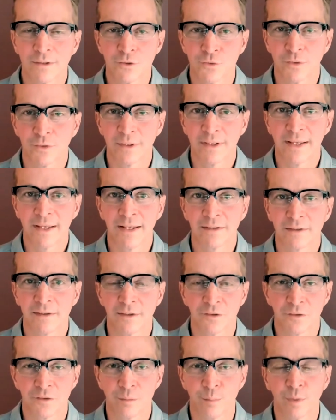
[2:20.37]
literally
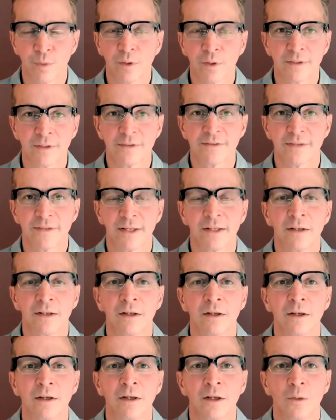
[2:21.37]
handed us the book and said,
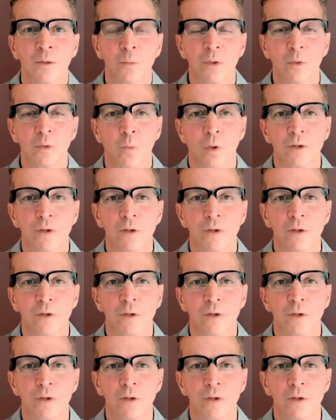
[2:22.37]
we